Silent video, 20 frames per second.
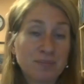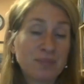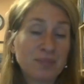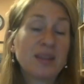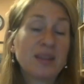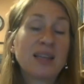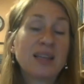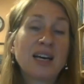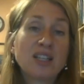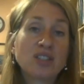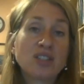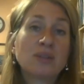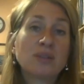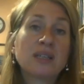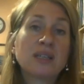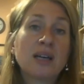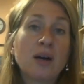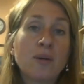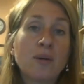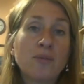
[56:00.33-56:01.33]
that's really
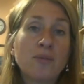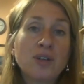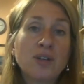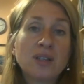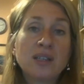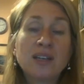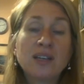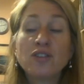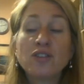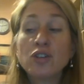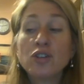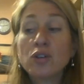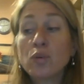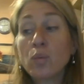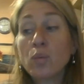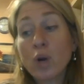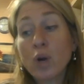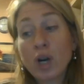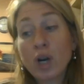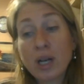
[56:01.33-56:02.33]
helpful. If you're
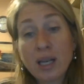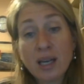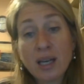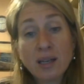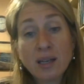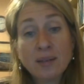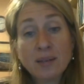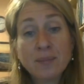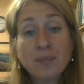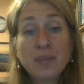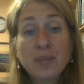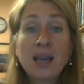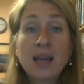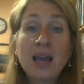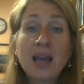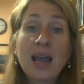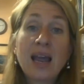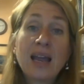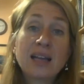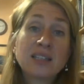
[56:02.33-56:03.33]
working
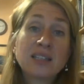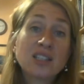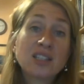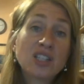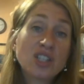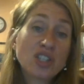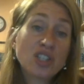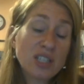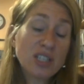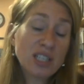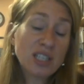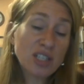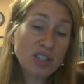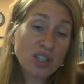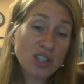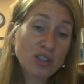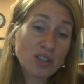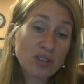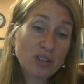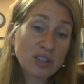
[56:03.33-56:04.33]
and
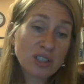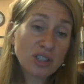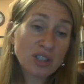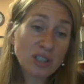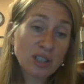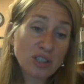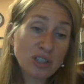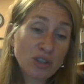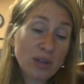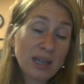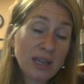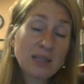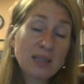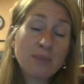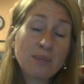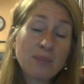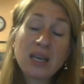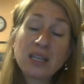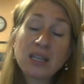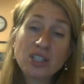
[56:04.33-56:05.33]
teaching and trying to
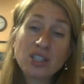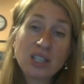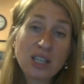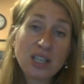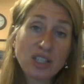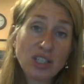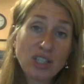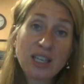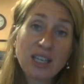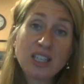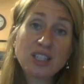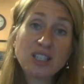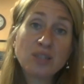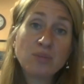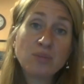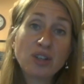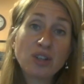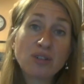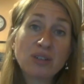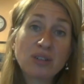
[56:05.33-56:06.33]
manage education
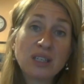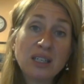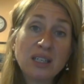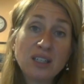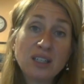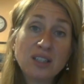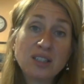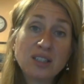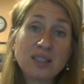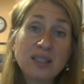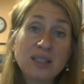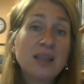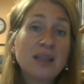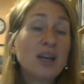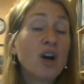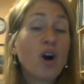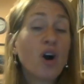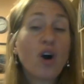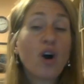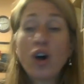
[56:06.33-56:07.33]
with your kids
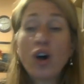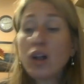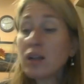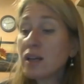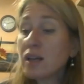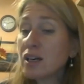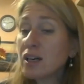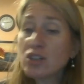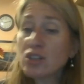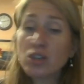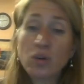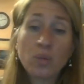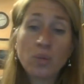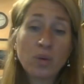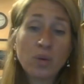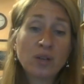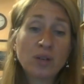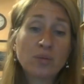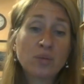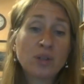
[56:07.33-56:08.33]
all under
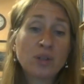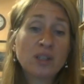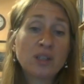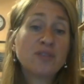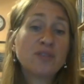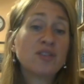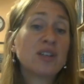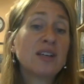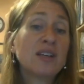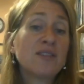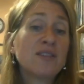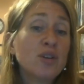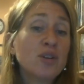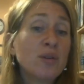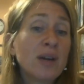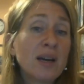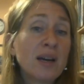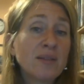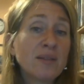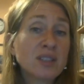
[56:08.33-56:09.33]
one roof, if you
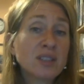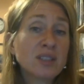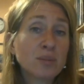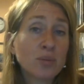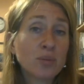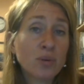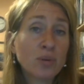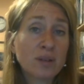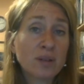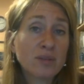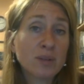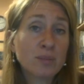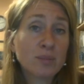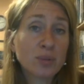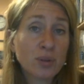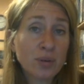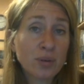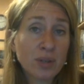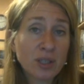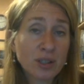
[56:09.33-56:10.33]
have a supportive
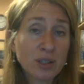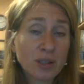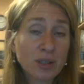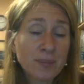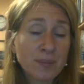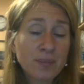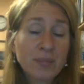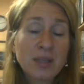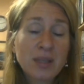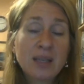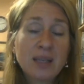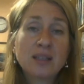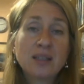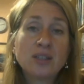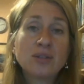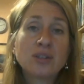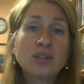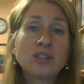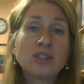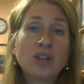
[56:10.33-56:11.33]
employer that
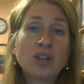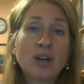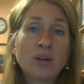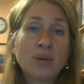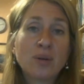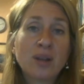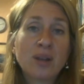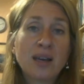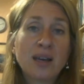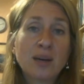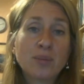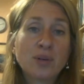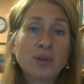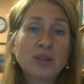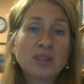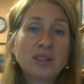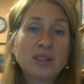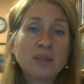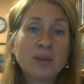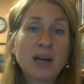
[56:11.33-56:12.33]
you can talk with that
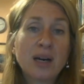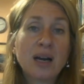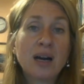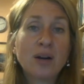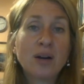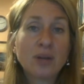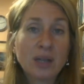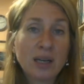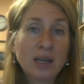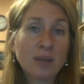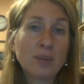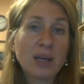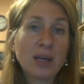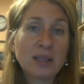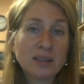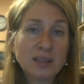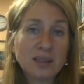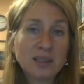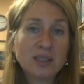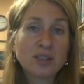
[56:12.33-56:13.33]
person about how can I
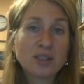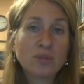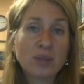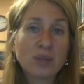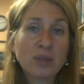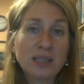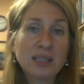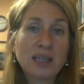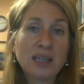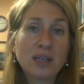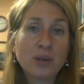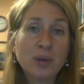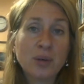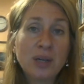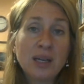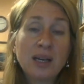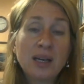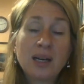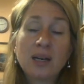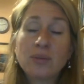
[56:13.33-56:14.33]
balance this right now,
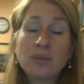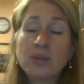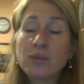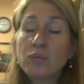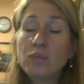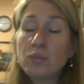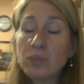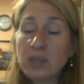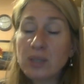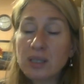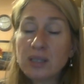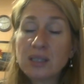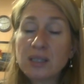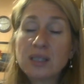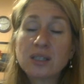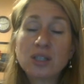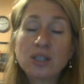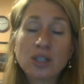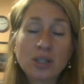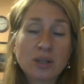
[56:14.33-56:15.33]
I would really
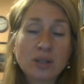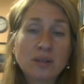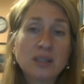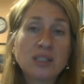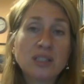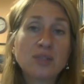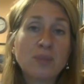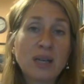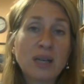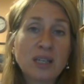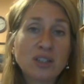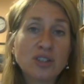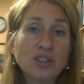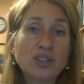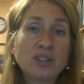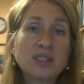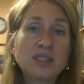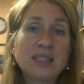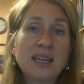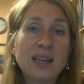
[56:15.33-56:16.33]
encourage
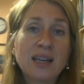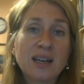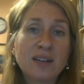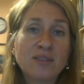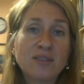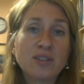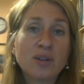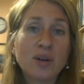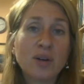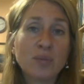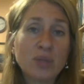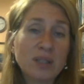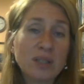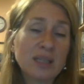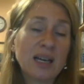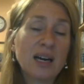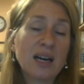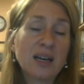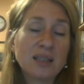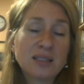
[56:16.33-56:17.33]
managers to have
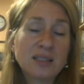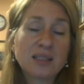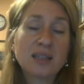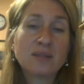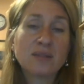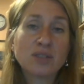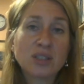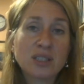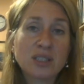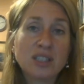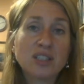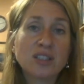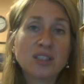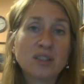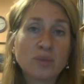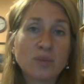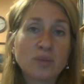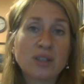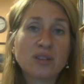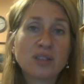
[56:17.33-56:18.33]
really honest conversations
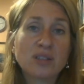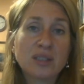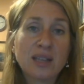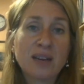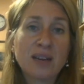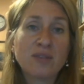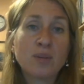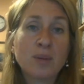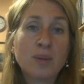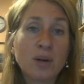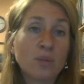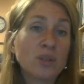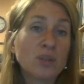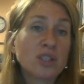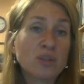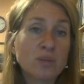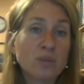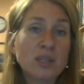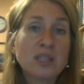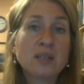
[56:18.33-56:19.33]
with their staff about
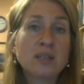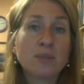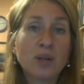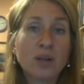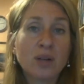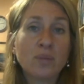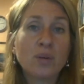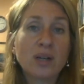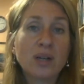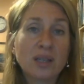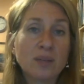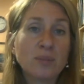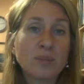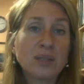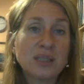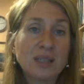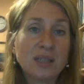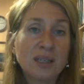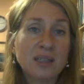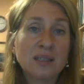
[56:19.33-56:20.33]
what's reasonable and what can be
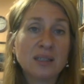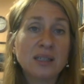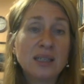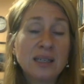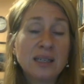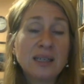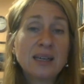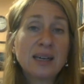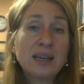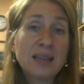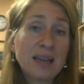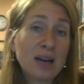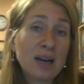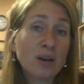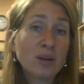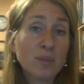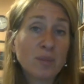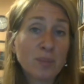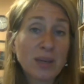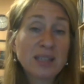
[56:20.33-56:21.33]
done and how
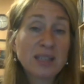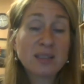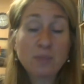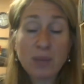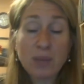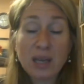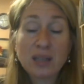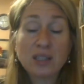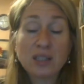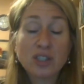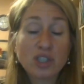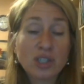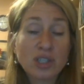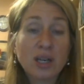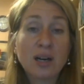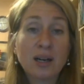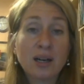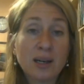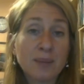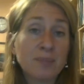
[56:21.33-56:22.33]
to best manage
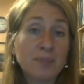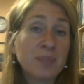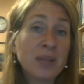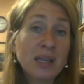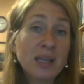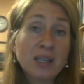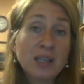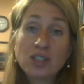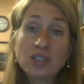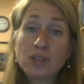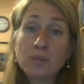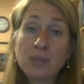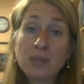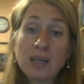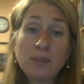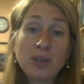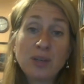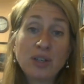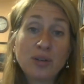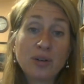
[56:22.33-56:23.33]
time. So
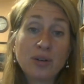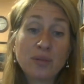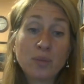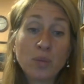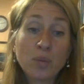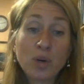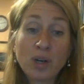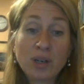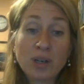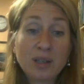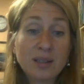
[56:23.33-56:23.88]
maybe you don't work